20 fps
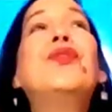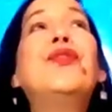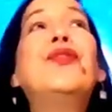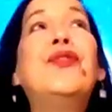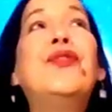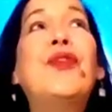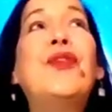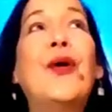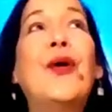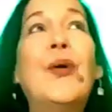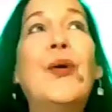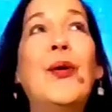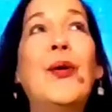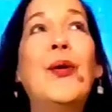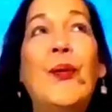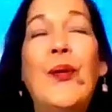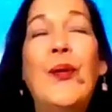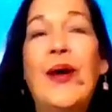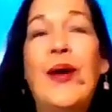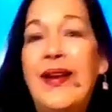
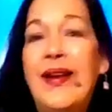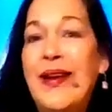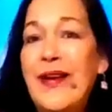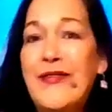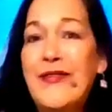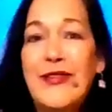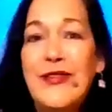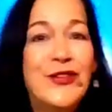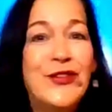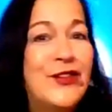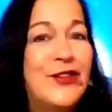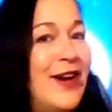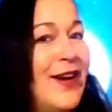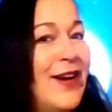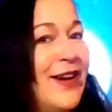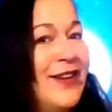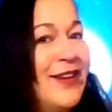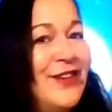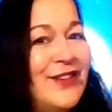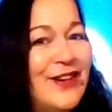So whatever
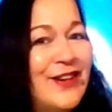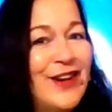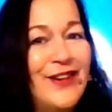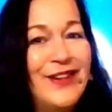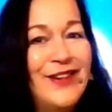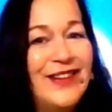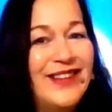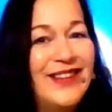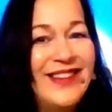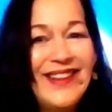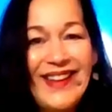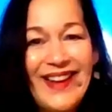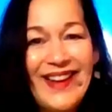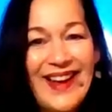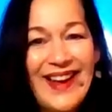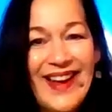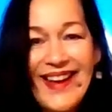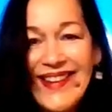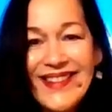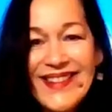side you're going to
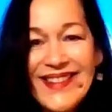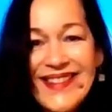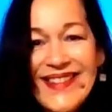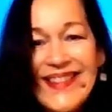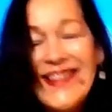get